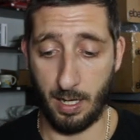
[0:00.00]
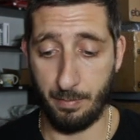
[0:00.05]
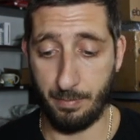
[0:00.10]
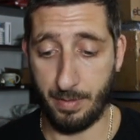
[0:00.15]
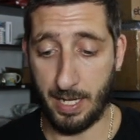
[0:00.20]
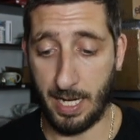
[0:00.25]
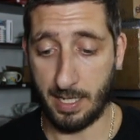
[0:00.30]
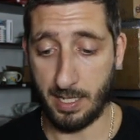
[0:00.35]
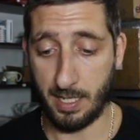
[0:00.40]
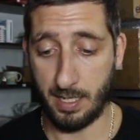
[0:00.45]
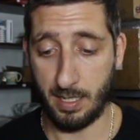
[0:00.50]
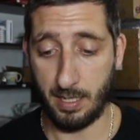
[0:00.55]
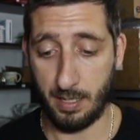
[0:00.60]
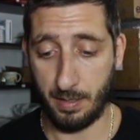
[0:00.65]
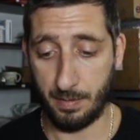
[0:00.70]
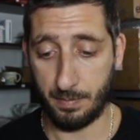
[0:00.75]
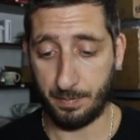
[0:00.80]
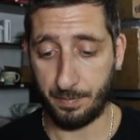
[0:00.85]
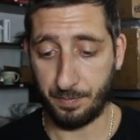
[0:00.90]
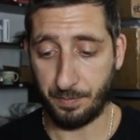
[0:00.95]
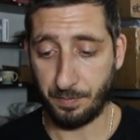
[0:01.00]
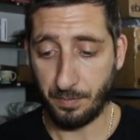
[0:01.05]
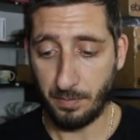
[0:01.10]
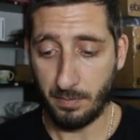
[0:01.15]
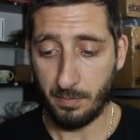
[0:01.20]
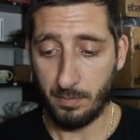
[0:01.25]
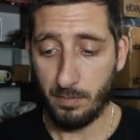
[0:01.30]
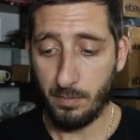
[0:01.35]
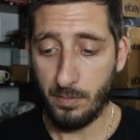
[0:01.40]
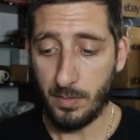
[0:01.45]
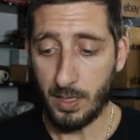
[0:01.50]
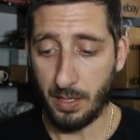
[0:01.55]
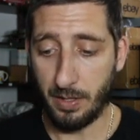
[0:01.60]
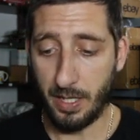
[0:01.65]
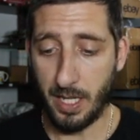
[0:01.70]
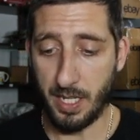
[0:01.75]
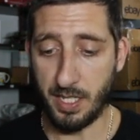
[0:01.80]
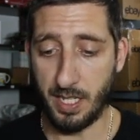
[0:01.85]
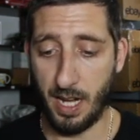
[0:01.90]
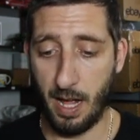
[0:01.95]
Next,
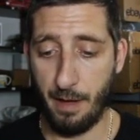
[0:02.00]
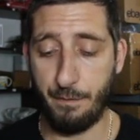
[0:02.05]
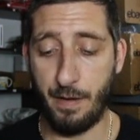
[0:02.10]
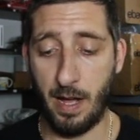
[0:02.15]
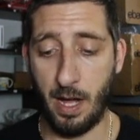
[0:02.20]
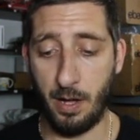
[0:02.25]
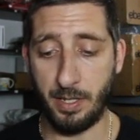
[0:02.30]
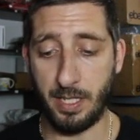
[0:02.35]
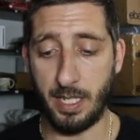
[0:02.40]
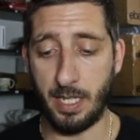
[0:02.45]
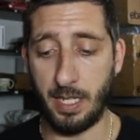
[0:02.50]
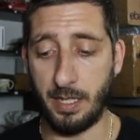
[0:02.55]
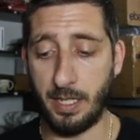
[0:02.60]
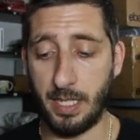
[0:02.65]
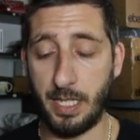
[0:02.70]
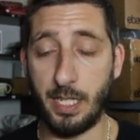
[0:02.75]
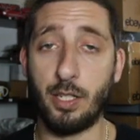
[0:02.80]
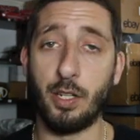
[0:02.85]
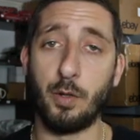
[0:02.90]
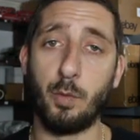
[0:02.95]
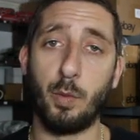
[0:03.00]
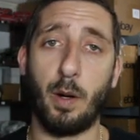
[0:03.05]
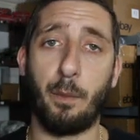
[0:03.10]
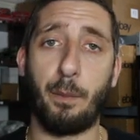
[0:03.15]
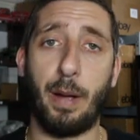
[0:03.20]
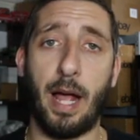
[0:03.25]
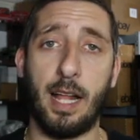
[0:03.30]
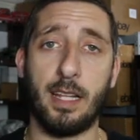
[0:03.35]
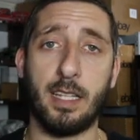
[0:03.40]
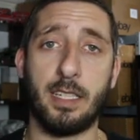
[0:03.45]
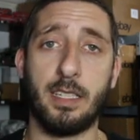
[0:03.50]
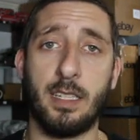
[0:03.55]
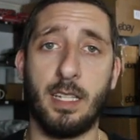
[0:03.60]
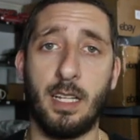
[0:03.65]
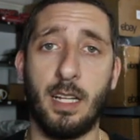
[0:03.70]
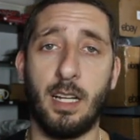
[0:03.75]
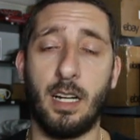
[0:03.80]
this I found in the Goodwill pallet